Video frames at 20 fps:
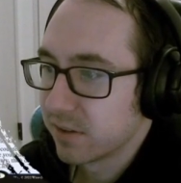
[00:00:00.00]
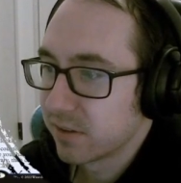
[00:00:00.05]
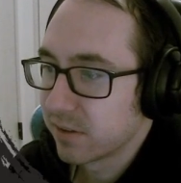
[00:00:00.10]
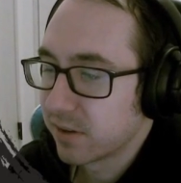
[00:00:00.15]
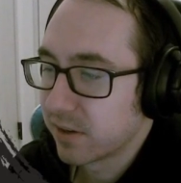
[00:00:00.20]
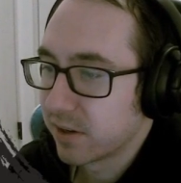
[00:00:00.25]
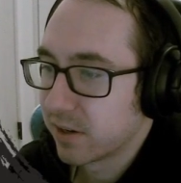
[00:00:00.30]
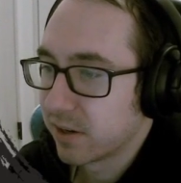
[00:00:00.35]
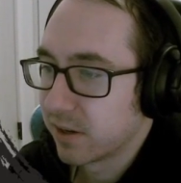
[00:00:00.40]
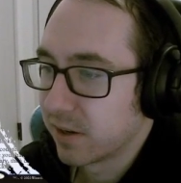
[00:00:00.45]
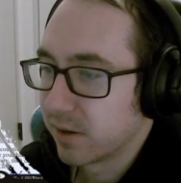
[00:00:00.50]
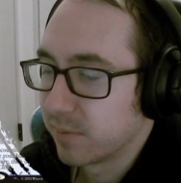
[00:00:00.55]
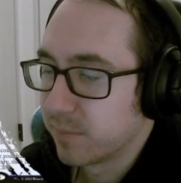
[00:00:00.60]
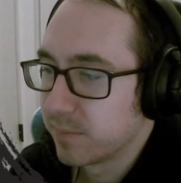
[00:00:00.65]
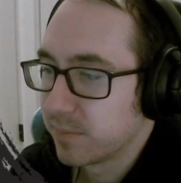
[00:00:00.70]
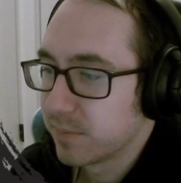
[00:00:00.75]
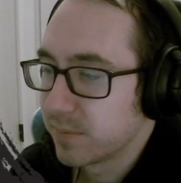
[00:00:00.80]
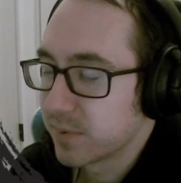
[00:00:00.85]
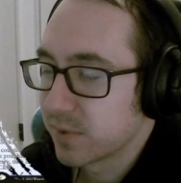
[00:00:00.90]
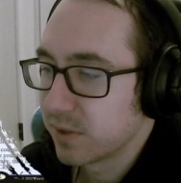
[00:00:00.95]

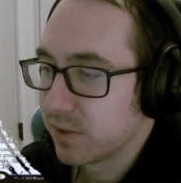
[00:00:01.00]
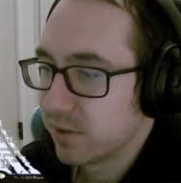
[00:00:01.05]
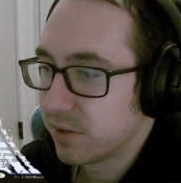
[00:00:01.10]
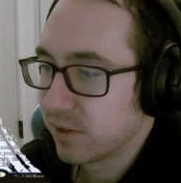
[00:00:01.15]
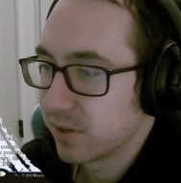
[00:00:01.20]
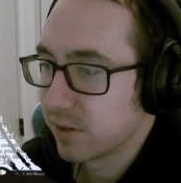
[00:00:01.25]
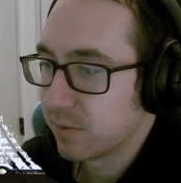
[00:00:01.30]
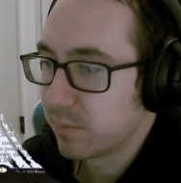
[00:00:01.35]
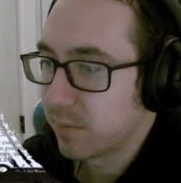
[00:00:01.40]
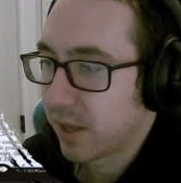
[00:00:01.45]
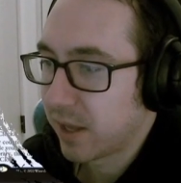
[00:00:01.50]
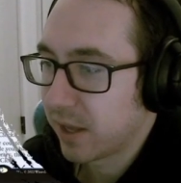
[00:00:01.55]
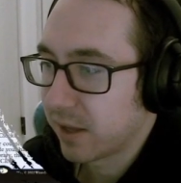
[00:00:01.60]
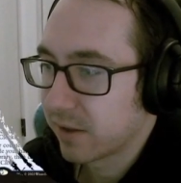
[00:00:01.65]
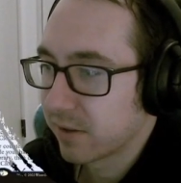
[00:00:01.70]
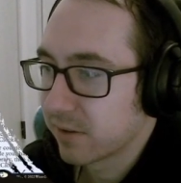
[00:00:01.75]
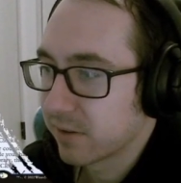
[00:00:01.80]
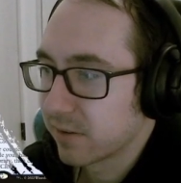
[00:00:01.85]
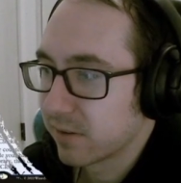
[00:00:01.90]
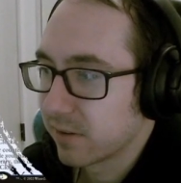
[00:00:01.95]
So you can make
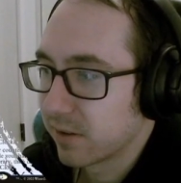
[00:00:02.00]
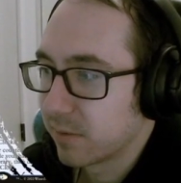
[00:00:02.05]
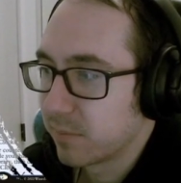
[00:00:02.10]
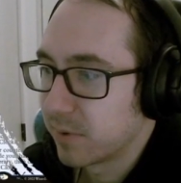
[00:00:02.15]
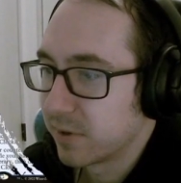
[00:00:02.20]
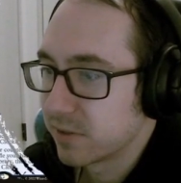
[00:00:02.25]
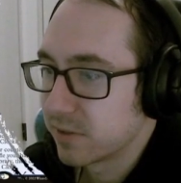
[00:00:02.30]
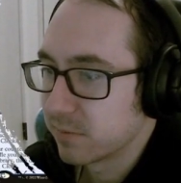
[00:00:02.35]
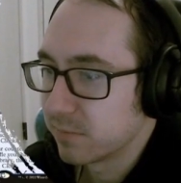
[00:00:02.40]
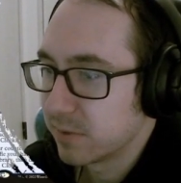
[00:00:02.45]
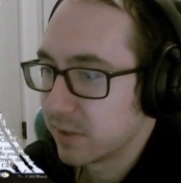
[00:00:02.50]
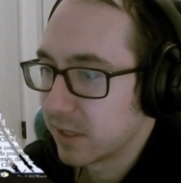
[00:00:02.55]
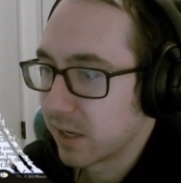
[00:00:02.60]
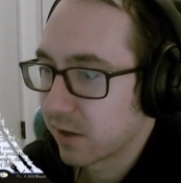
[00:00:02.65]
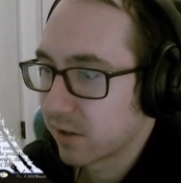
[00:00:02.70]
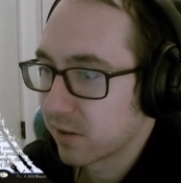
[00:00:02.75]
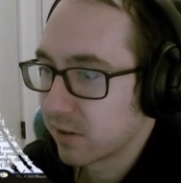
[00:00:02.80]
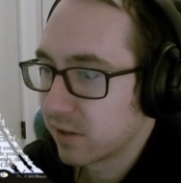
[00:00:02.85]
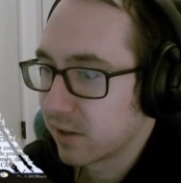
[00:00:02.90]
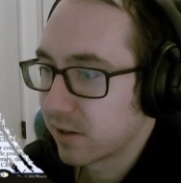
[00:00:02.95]
a bunch of midnight
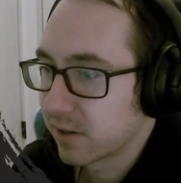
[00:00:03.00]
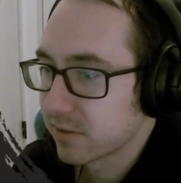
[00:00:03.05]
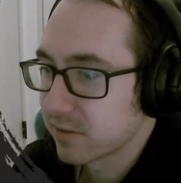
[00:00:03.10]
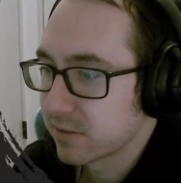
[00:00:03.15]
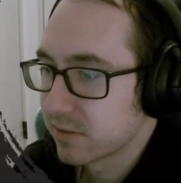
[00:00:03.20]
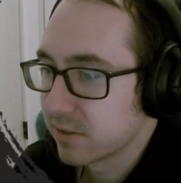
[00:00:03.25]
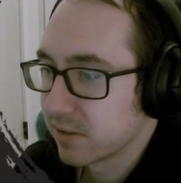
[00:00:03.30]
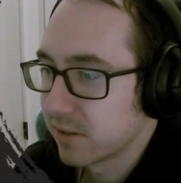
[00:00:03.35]
clocks.